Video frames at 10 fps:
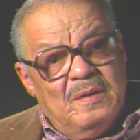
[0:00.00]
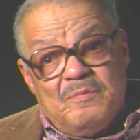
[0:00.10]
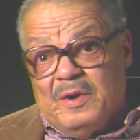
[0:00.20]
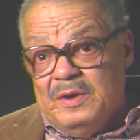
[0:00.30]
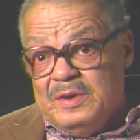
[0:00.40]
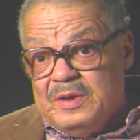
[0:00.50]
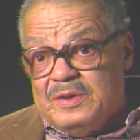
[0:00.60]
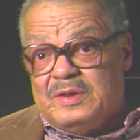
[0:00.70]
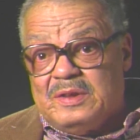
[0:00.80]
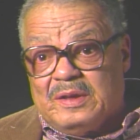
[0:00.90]

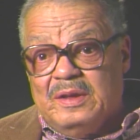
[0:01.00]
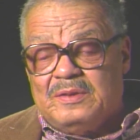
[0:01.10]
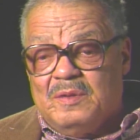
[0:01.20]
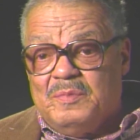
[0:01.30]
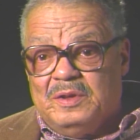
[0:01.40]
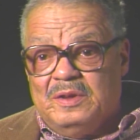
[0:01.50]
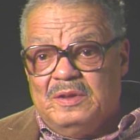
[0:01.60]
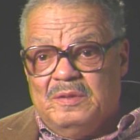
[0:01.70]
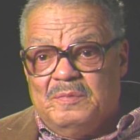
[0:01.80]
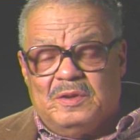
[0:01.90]
prejudices, I guess I may
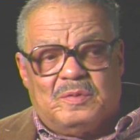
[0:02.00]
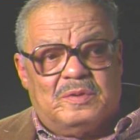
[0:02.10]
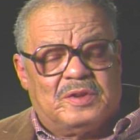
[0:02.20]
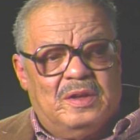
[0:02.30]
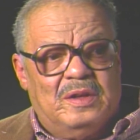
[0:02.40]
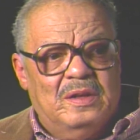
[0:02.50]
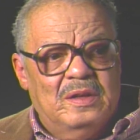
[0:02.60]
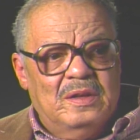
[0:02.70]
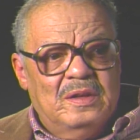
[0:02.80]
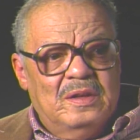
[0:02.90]
as well say,
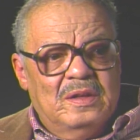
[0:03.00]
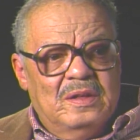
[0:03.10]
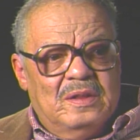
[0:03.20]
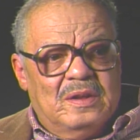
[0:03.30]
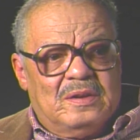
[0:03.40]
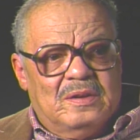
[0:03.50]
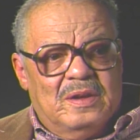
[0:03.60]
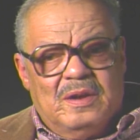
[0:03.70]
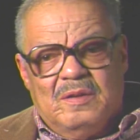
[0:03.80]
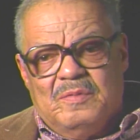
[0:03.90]
that
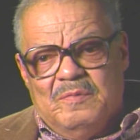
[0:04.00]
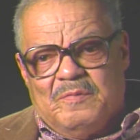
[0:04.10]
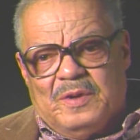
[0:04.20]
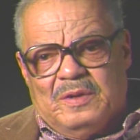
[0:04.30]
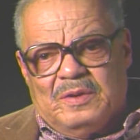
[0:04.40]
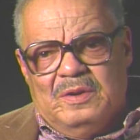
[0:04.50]
any of them felt,